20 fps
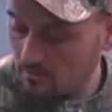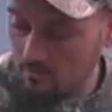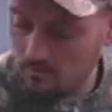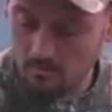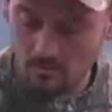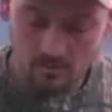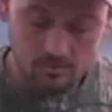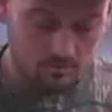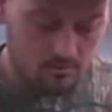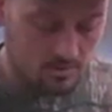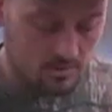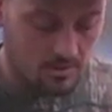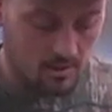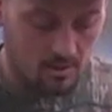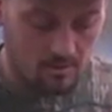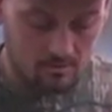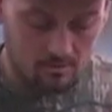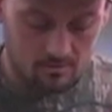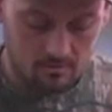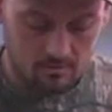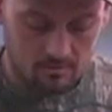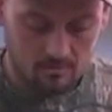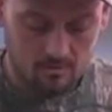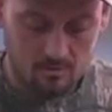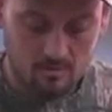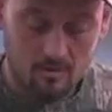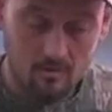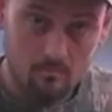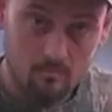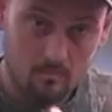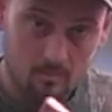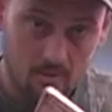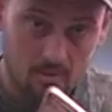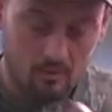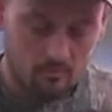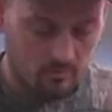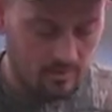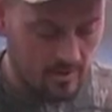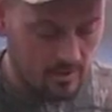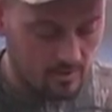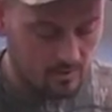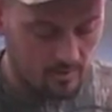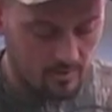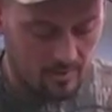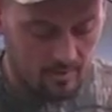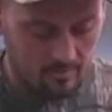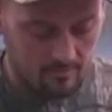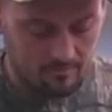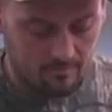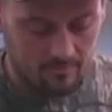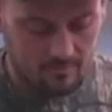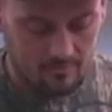You need your standard big rat trap.